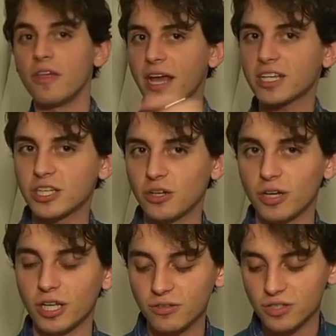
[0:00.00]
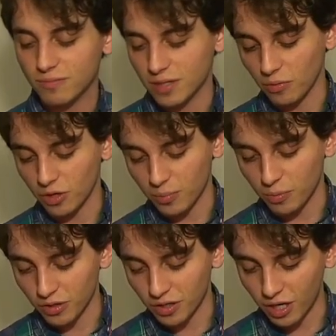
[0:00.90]
The next ingredient that we're going to
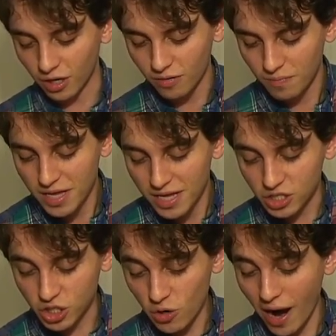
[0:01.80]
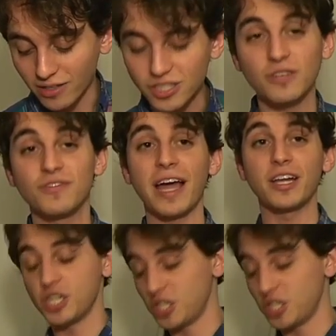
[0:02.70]
put in here is two ounces of diet